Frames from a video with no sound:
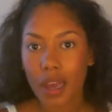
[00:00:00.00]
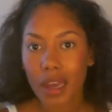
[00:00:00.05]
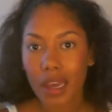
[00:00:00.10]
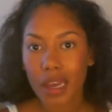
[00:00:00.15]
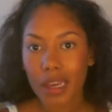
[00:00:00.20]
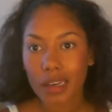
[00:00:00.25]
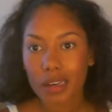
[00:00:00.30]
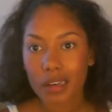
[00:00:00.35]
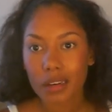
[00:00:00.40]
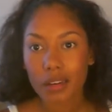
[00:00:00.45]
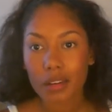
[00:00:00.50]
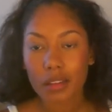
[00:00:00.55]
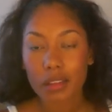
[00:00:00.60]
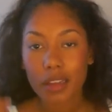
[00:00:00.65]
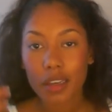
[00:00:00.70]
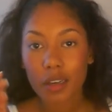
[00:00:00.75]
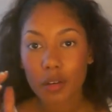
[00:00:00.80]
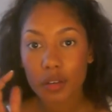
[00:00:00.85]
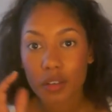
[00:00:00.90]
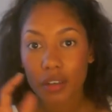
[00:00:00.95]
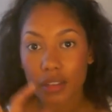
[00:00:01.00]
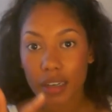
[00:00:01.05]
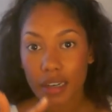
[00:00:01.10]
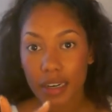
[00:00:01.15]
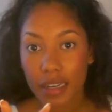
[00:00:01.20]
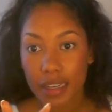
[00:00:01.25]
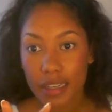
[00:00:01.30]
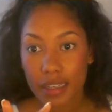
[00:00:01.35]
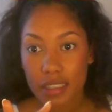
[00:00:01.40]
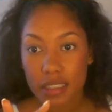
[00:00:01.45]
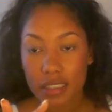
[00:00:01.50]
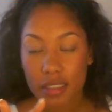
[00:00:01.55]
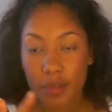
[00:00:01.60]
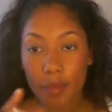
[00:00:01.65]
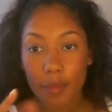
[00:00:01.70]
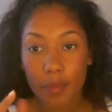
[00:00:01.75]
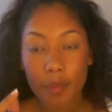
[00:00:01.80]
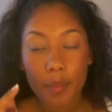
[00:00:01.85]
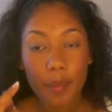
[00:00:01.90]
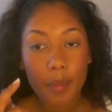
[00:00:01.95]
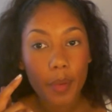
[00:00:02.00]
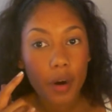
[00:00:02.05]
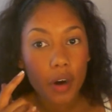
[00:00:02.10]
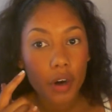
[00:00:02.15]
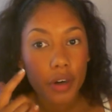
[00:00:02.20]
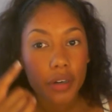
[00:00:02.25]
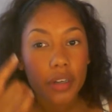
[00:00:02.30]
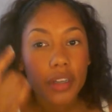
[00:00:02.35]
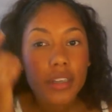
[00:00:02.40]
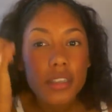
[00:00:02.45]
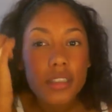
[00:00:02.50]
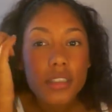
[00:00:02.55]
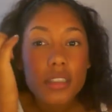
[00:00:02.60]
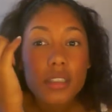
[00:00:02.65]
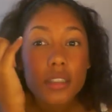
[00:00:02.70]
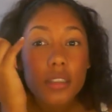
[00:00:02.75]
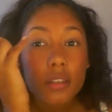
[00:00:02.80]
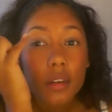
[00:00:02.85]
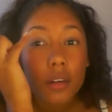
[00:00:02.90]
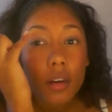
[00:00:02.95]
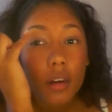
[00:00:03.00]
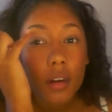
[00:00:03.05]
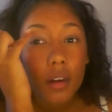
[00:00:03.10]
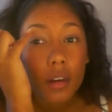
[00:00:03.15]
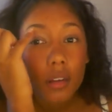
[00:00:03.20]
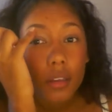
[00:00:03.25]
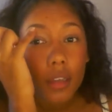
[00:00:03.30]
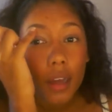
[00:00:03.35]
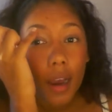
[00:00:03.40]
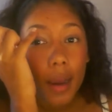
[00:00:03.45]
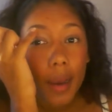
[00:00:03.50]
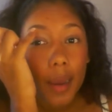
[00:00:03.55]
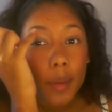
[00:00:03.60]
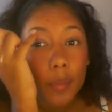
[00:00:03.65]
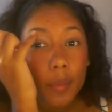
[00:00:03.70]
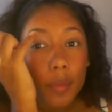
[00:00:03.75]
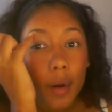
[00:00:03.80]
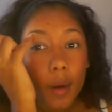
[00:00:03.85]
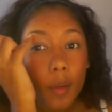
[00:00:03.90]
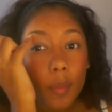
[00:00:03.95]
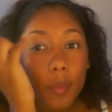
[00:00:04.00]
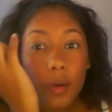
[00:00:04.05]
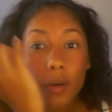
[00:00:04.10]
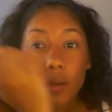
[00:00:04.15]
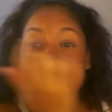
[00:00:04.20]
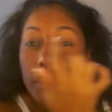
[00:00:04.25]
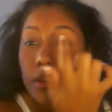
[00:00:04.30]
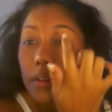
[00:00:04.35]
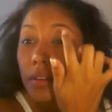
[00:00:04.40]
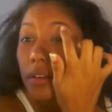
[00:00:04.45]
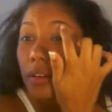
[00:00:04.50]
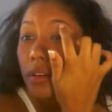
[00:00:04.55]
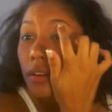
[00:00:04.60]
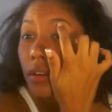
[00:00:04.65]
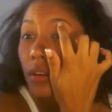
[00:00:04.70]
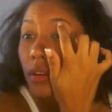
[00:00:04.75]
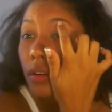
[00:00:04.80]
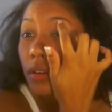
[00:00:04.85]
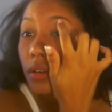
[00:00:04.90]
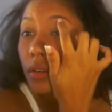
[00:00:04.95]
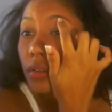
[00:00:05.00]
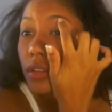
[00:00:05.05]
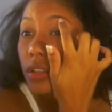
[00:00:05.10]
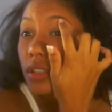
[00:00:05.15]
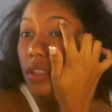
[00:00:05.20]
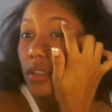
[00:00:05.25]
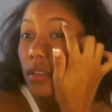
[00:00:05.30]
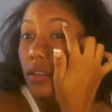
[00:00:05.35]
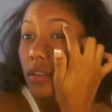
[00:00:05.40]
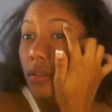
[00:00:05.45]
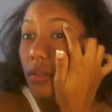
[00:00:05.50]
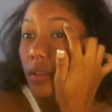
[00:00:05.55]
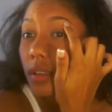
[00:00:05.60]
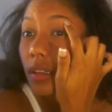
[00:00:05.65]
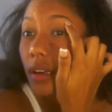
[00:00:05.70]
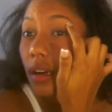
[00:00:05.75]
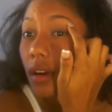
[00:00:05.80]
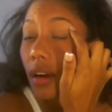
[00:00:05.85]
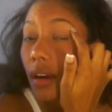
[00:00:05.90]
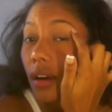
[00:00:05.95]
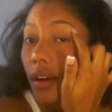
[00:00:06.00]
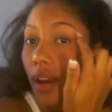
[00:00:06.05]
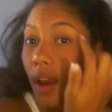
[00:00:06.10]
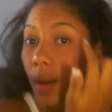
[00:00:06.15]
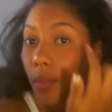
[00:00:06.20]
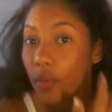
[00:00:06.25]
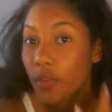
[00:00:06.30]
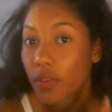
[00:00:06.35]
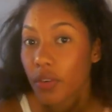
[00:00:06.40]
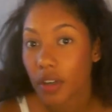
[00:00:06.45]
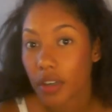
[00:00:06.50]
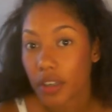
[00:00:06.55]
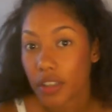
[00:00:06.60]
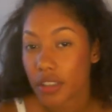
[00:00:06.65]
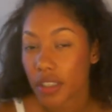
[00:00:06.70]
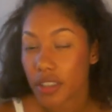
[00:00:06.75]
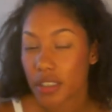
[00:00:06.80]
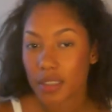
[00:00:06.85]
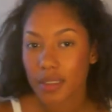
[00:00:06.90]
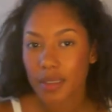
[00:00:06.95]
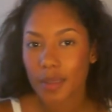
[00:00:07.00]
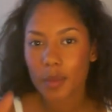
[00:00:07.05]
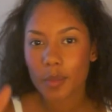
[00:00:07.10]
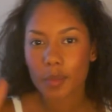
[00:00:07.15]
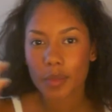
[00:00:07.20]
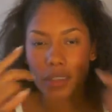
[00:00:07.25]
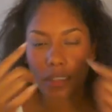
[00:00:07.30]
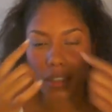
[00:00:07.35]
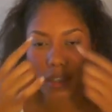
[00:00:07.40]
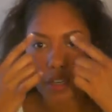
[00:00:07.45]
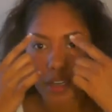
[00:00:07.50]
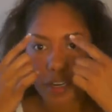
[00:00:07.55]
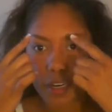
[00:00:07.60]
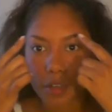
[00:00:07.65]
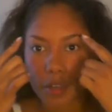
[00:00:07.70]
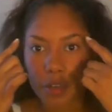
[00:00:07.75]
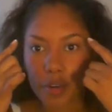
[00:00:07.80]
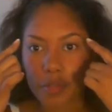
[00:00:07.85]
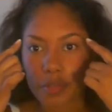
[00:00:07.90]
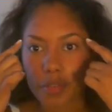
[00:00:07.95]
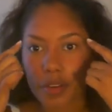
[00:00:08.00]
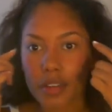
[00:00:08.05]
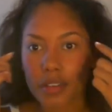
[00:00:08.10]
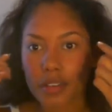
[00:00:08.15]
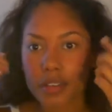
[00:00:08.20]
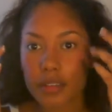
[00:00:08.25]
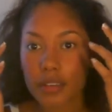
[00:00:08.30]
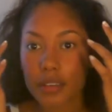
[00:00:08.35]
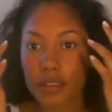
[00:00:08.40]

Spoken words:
And then the last part is the eyebrow bone. You use secret camouflage. It's a little bit lighter effect.